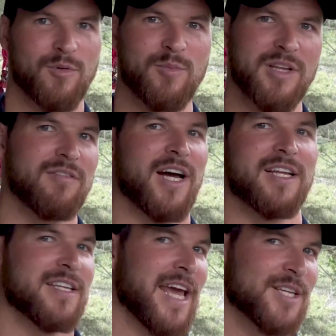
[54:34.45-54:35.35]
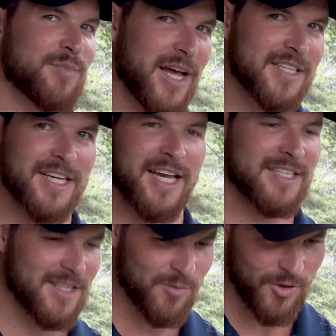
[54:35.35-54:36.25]
We'll be inviting the expats, I
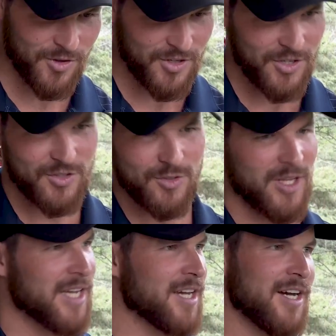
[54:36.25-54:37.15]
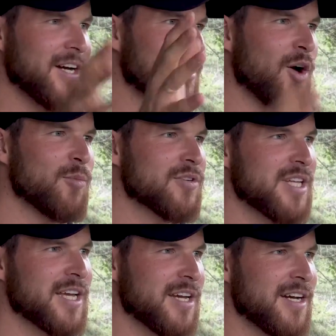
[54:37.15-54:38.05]
guess, and we'll do like almost
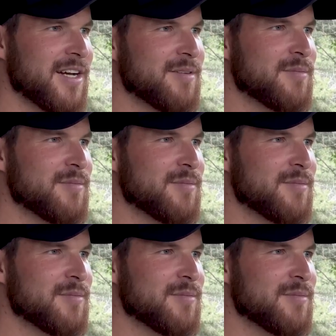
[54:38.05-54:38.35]
like a